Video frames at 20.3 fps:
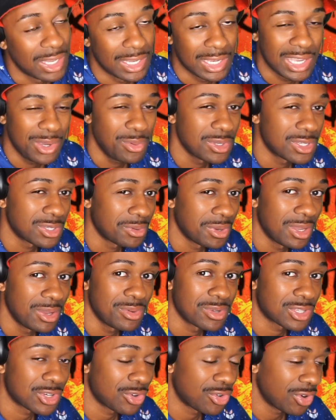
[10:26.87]
Like it was, it
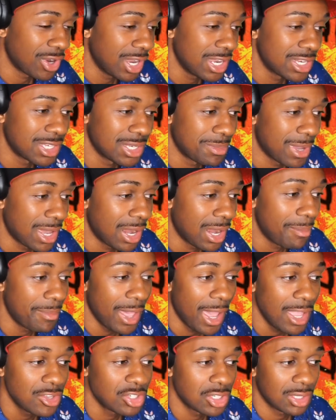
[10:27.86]
was crazy, man.
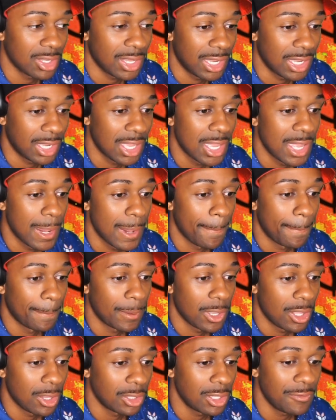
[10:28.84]
Imagine like
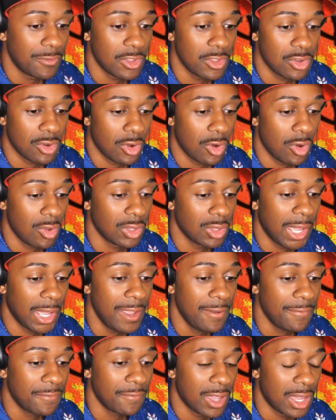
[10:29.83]
living your whole
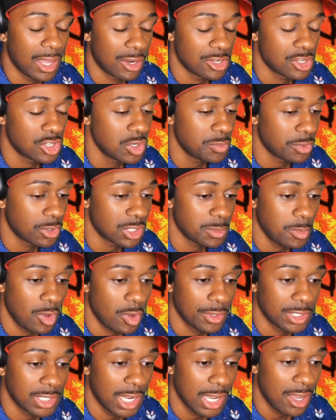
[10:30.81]
life in a super
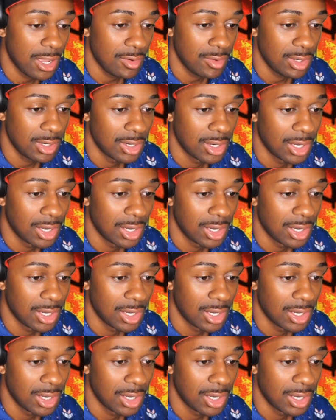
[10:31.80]
small town,